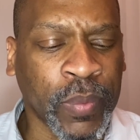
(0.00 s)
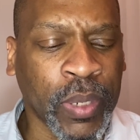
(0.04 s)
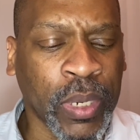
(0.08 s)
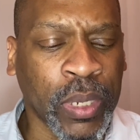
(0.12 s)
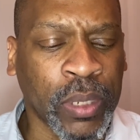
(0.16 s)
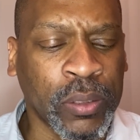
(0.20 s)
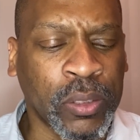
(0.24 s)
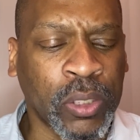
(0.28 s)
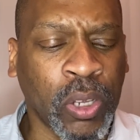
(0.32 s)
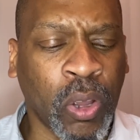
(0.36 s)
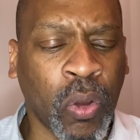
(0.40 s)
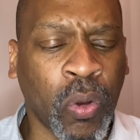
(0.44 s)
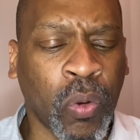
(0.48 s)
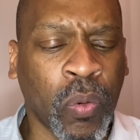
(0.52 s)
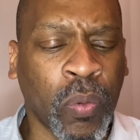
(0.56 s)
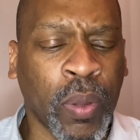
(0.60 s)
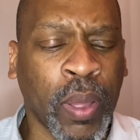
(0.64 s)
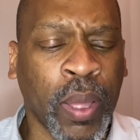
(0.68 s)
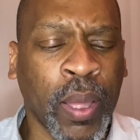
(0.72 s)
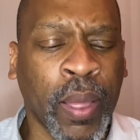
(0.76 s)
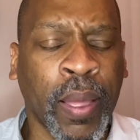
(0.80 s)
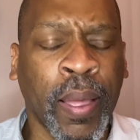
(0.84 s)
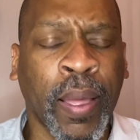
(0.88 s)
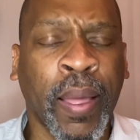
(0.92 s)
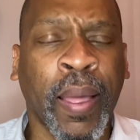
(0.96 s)
So
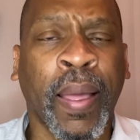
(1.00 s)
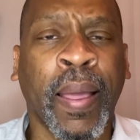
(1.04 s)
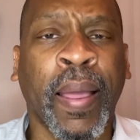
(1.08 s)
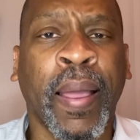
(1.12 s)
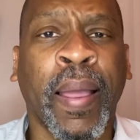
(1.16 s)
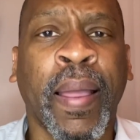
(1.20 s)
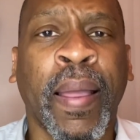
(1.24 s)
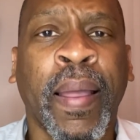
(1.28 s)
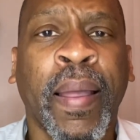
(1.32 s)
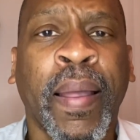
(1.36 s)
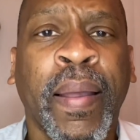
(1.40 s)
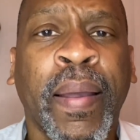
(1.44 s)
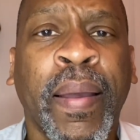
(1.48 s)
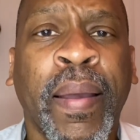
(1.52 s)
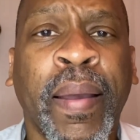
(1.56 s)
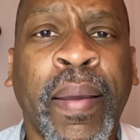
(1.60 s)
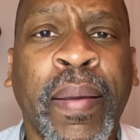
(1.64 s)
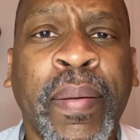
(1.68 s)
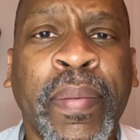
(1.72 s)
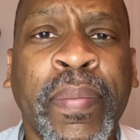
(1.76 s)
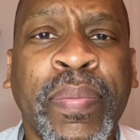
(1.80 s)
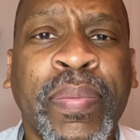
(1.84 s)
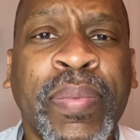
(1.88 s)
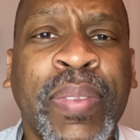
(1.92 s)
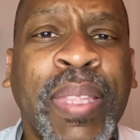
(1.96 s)

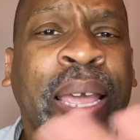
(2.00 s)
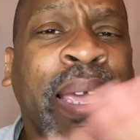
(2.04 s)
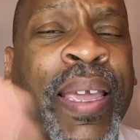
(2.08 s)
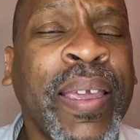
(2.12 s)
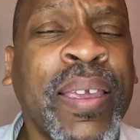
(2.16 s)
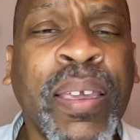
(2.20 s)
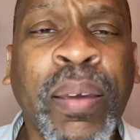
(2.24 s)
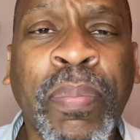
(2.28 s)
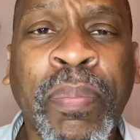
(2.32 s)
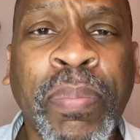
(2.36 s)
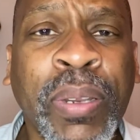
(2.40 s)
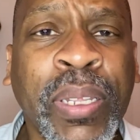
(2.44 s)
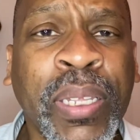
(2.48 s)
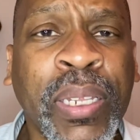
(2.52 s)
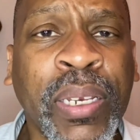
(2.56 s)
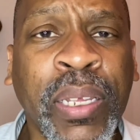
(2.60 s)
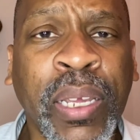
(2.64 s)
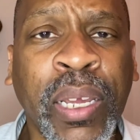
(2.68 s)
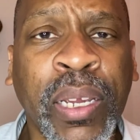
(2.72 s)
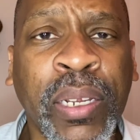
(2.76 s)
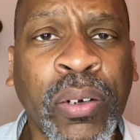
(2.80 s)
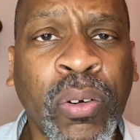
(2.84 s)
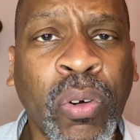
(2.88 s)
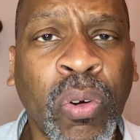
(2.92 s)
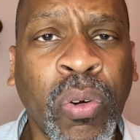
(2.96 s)
they completely
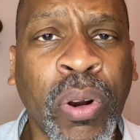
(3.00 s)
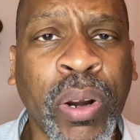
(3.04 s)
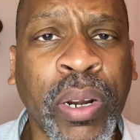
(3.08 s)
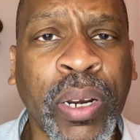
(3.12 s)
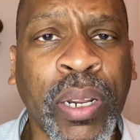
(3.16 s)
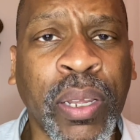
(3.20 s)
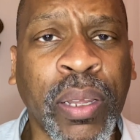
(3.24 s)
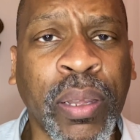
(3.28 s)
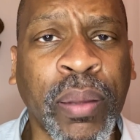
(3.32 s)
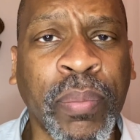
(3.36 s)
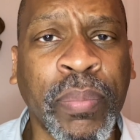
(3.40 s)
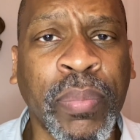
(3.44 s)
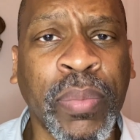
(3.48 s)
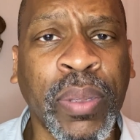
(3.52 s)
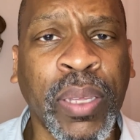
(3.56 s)
ignored him.